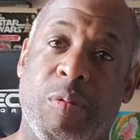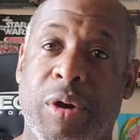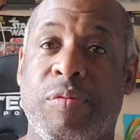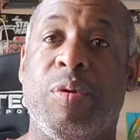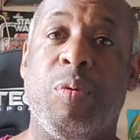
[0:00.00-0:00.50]

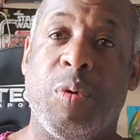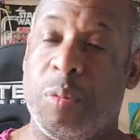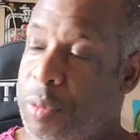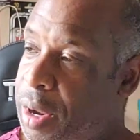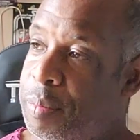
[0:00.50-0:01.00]
One of you
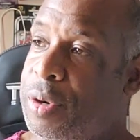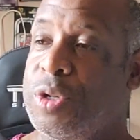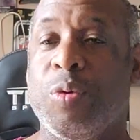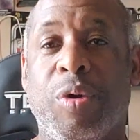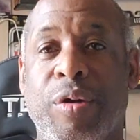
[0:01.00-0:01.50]
will, I'm
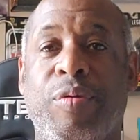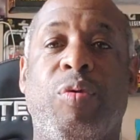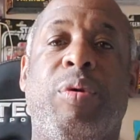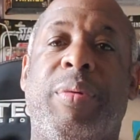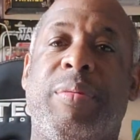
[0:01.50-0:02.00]
pretty sure one of you
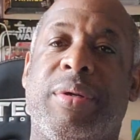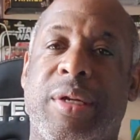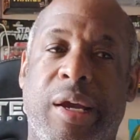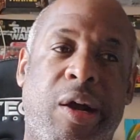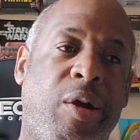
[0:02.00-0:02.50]
will remind me to
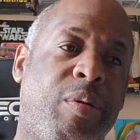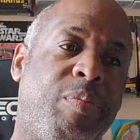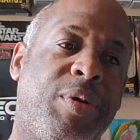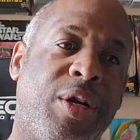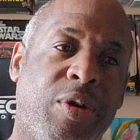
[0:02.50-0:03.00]
say, all right,
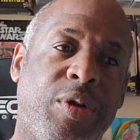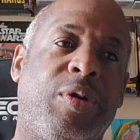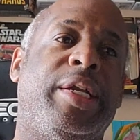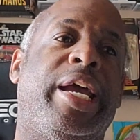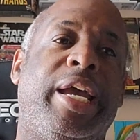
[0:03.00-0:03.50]
put on
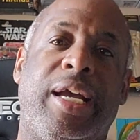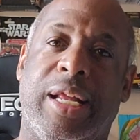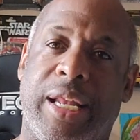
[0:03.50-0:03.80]
your dang